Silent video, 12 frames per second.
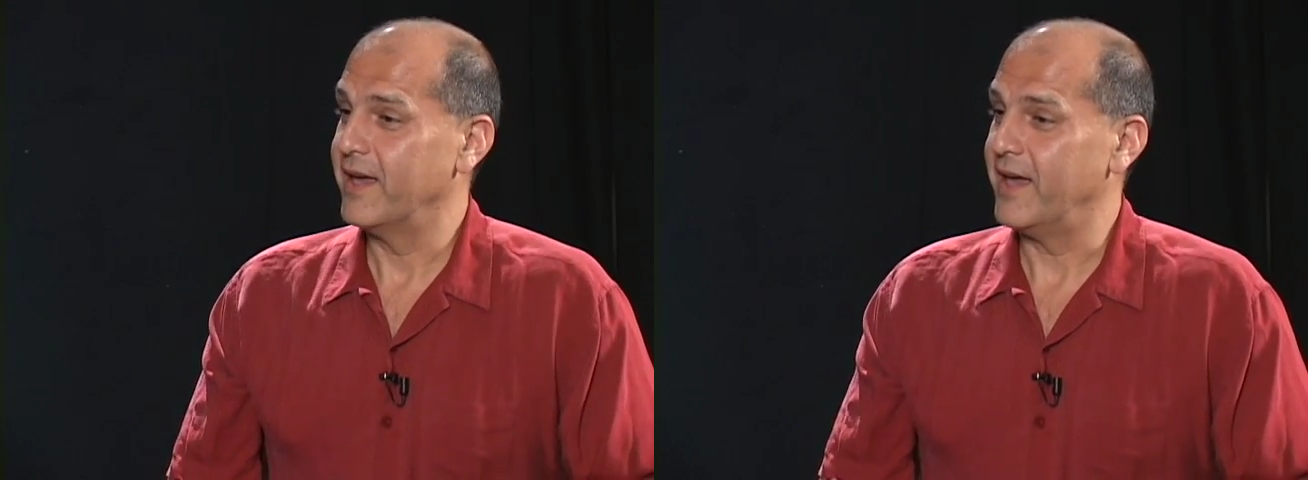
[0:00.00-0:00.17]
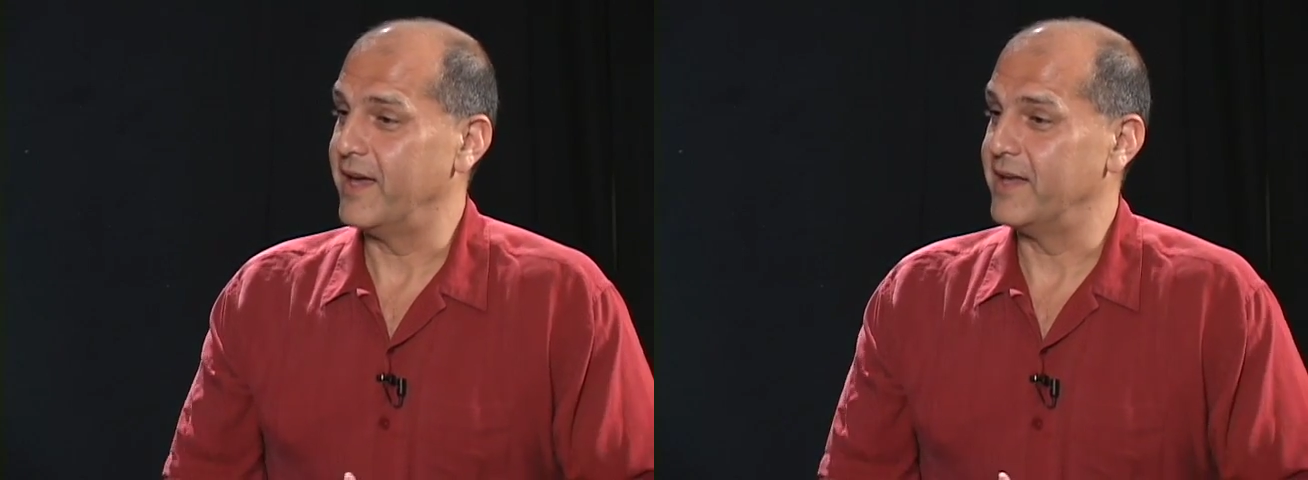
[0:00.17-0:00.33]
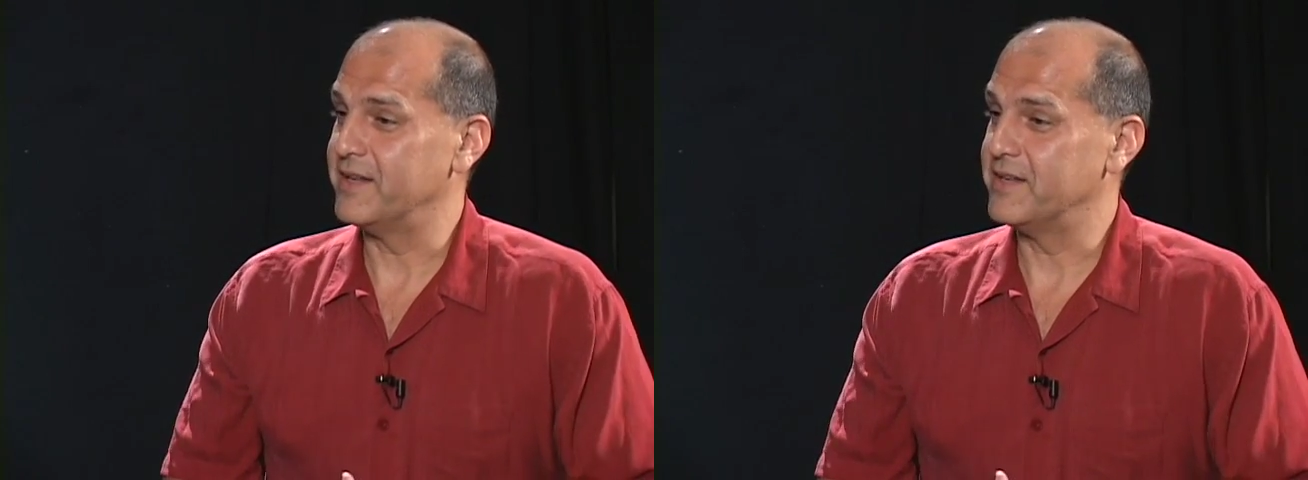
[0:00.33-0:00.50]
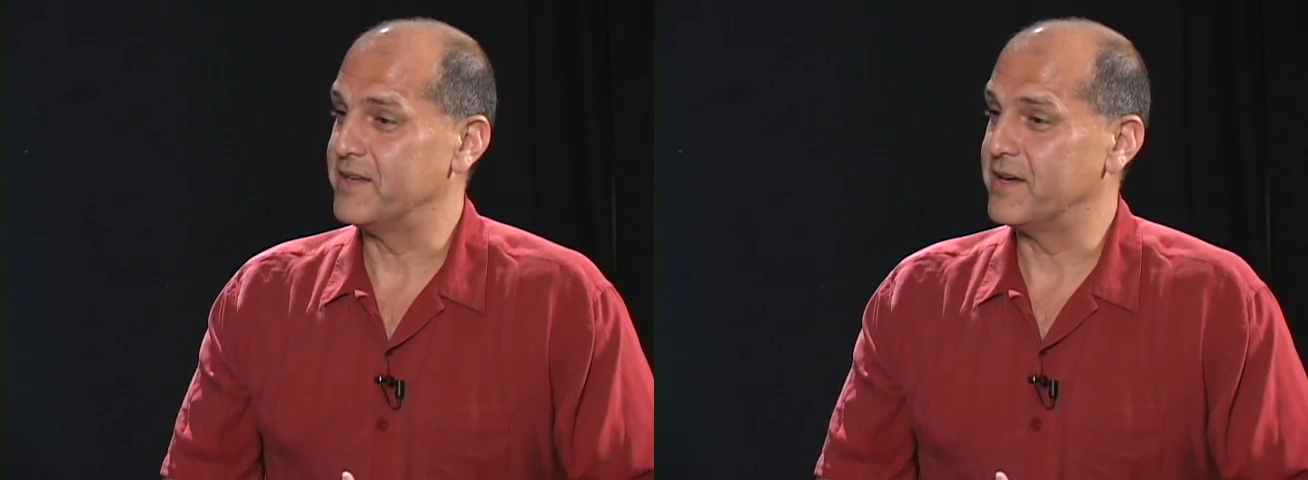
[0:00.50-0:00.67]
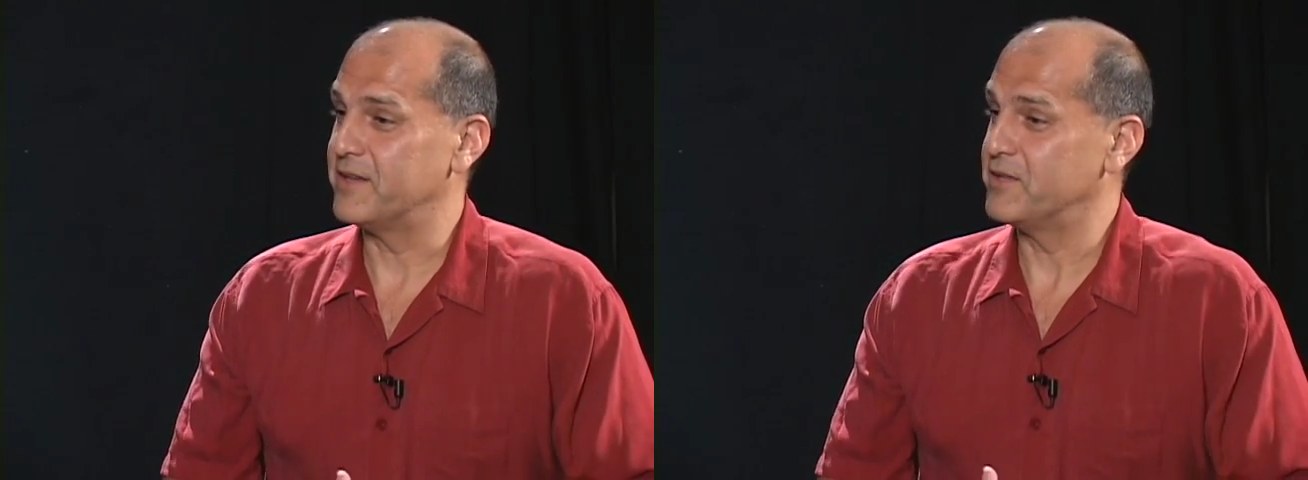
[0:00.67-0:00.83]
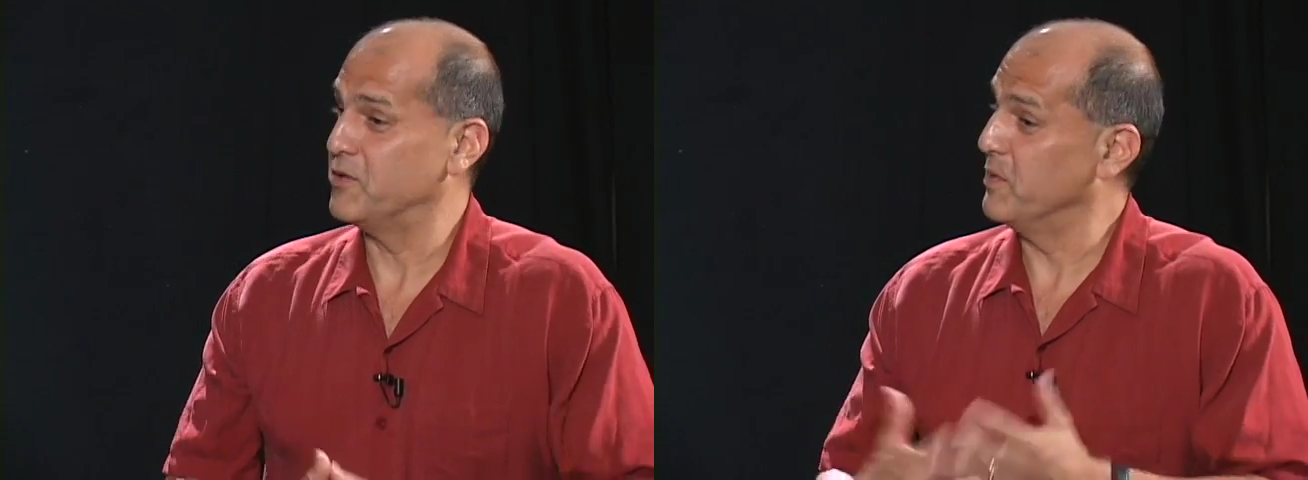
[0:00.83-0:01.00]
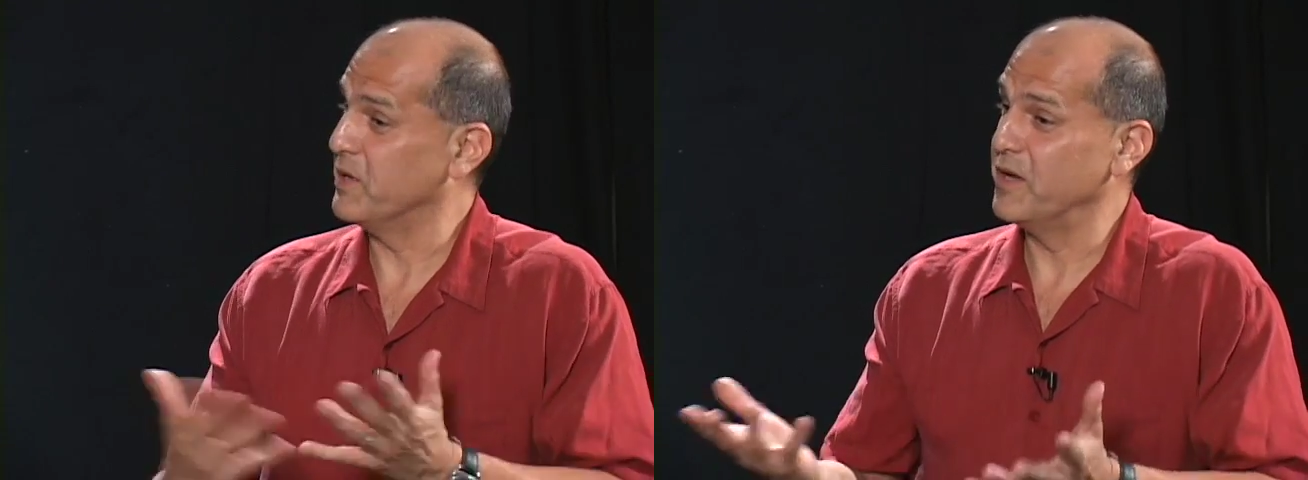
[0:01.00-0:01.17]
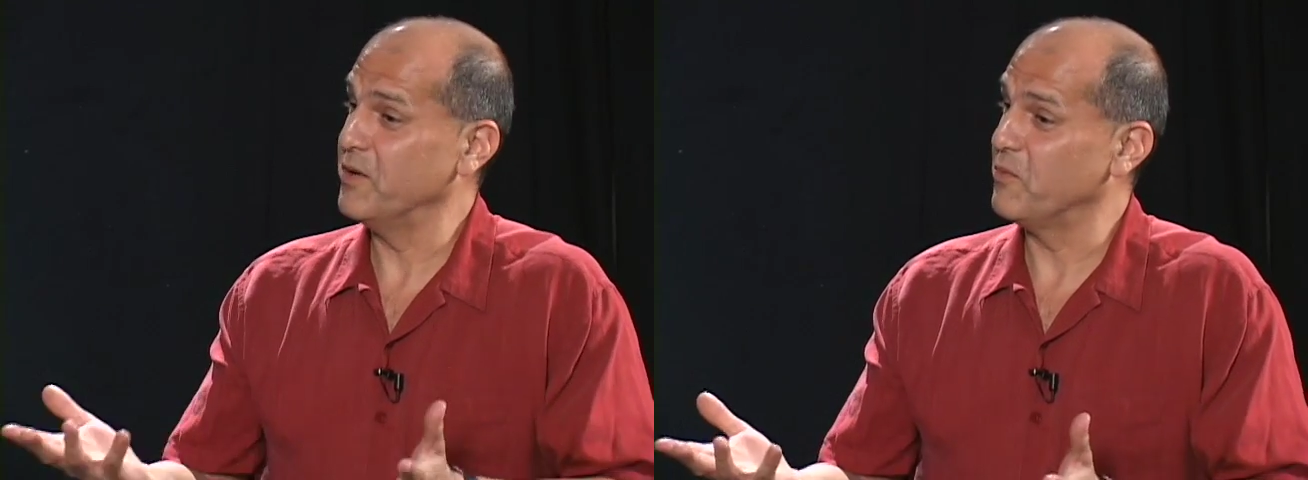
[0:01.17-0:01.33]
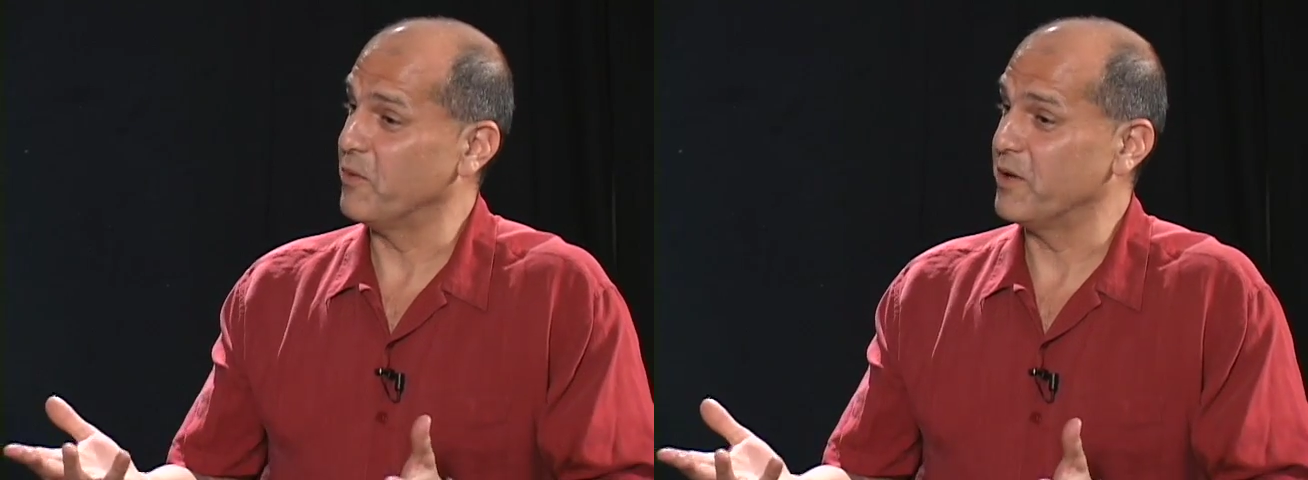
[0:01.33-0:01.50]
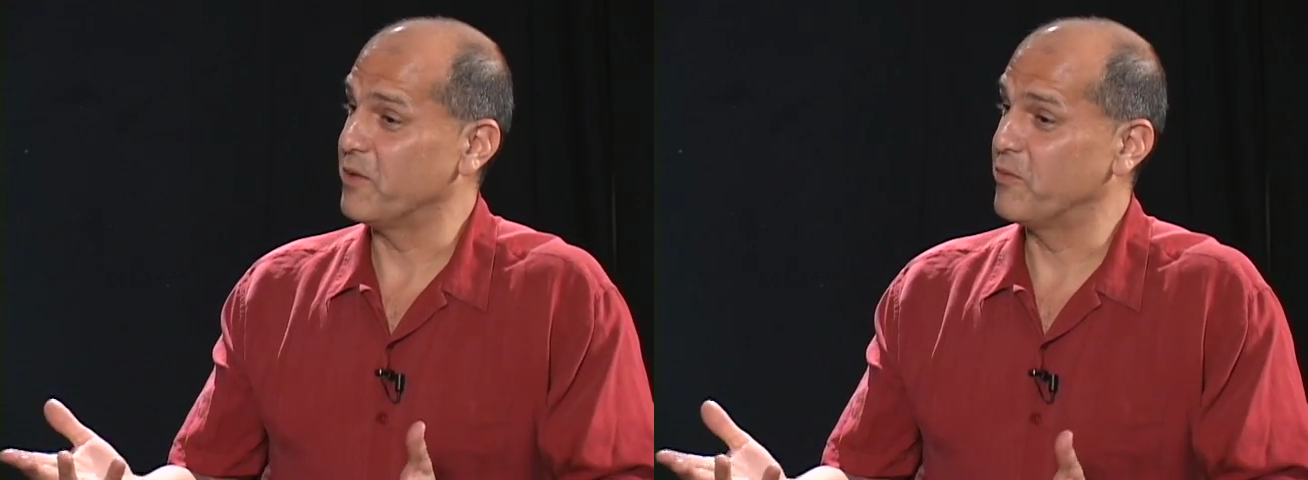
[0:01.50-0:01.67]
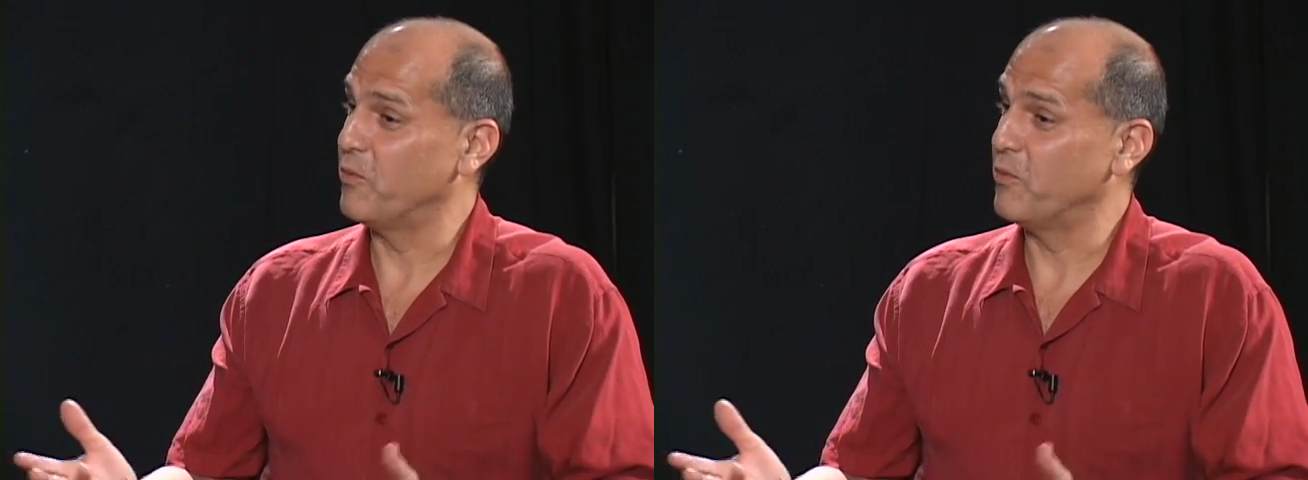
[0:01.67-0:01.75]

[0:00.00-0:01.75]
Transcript: And uh, to begin with,